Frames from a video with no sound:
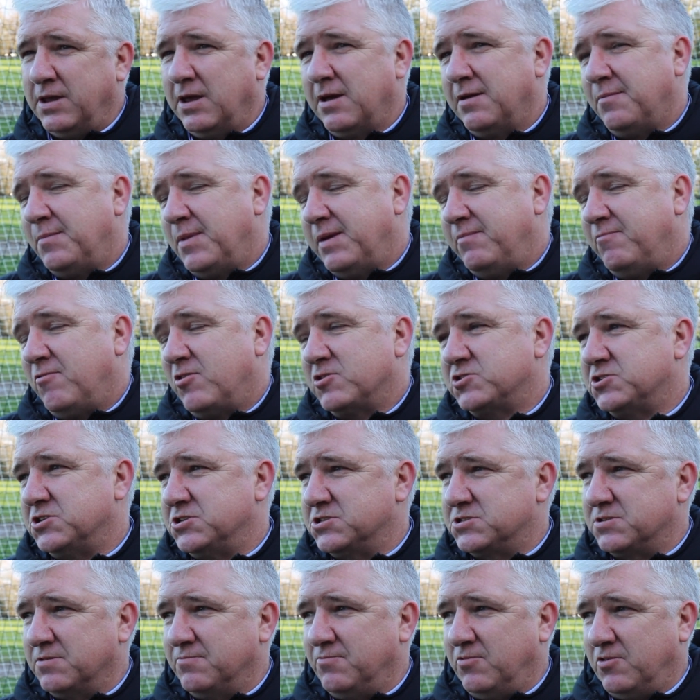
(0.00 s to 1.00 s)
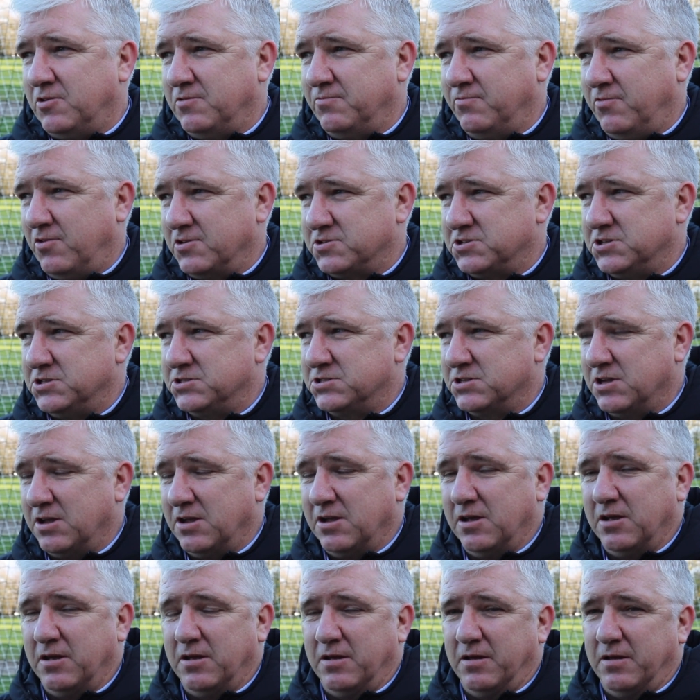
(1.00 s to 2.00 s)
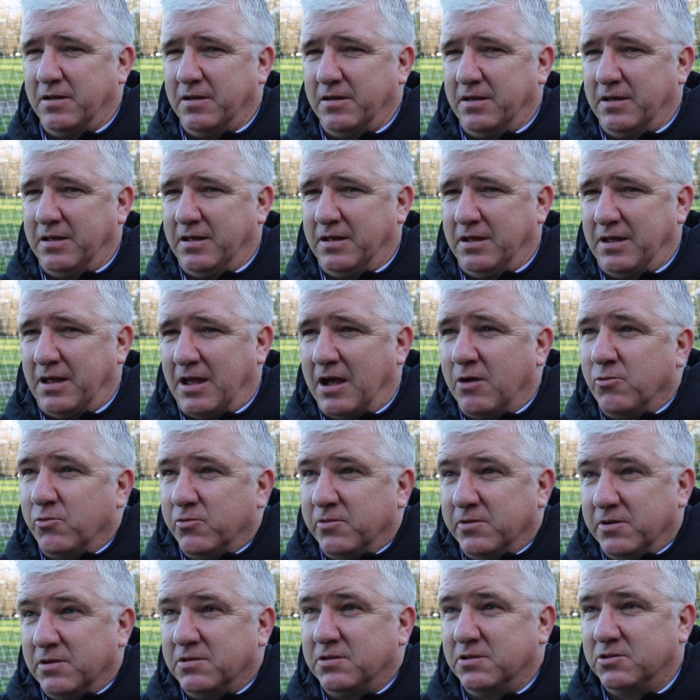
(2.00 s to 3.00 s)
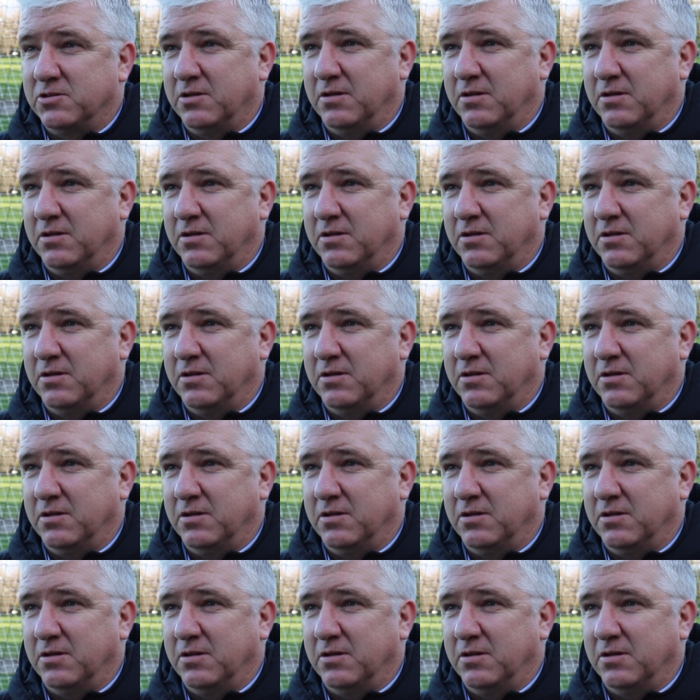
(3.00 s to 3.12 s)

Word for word: Yeah, I mean Ross is Ross is uh, own